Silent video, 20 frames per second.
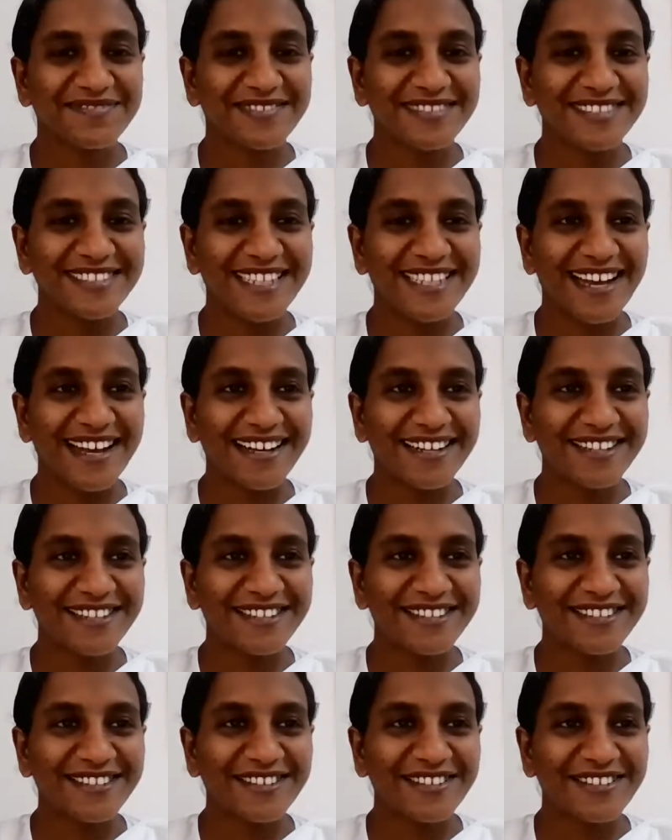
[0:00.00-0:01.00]
Yeah,
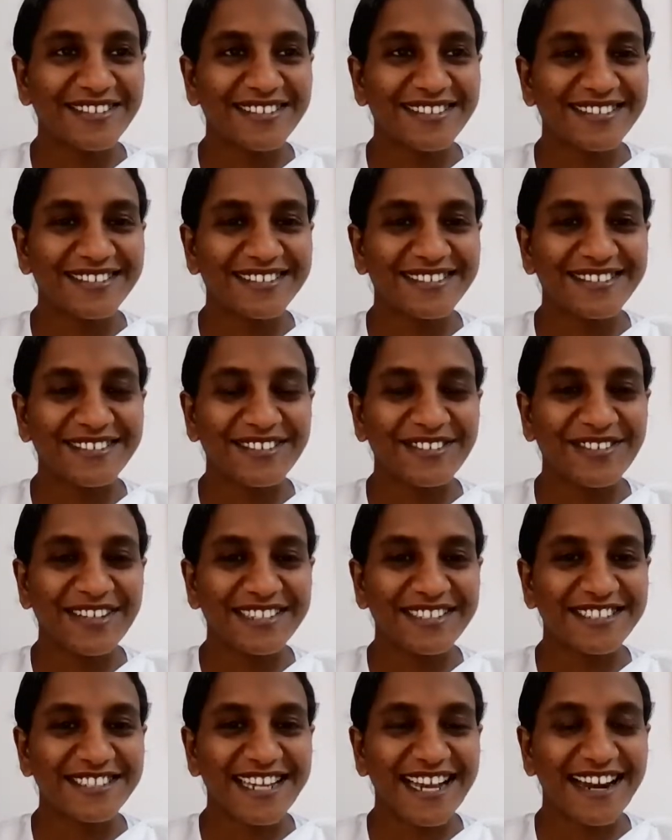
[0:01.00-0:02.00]
you
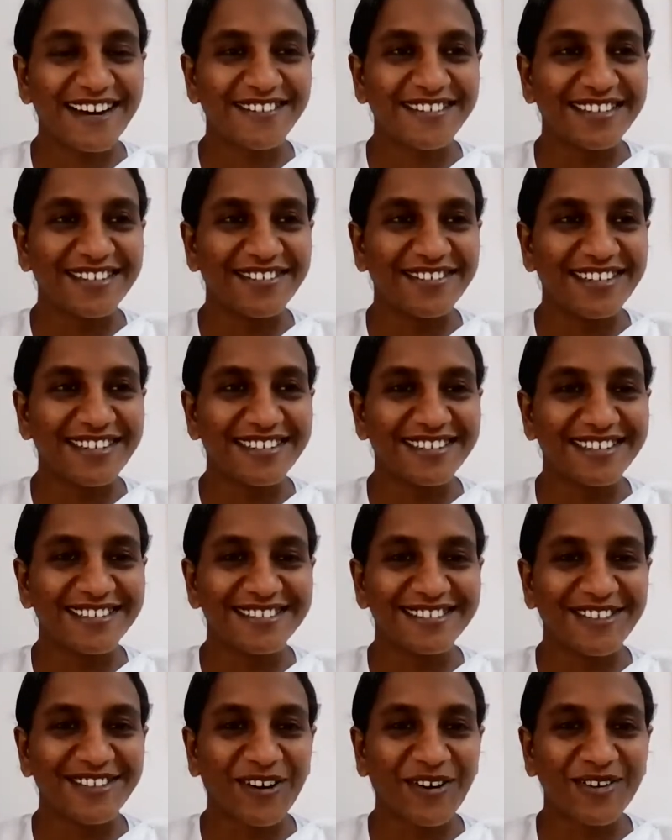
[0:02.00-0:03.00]
can share your
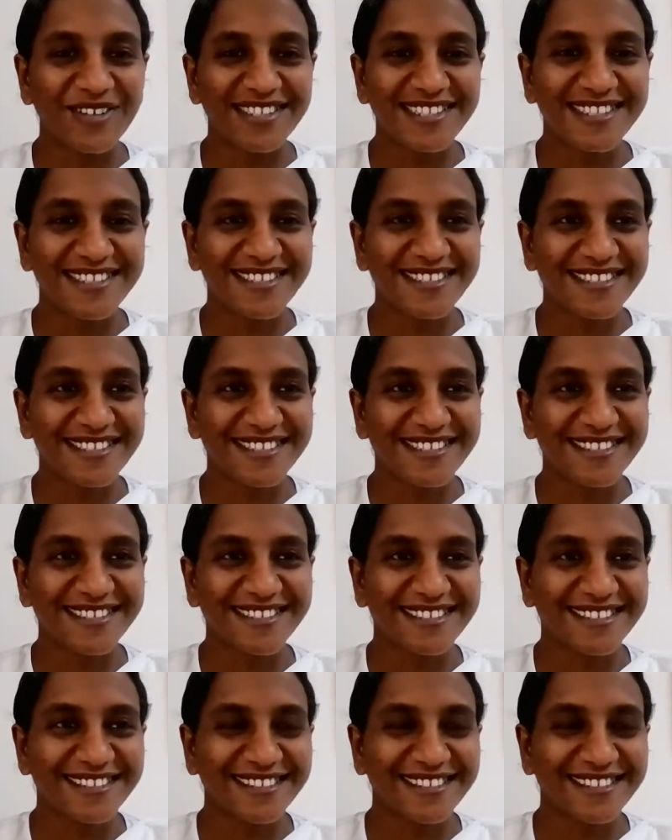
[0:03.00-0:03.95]
thoughts.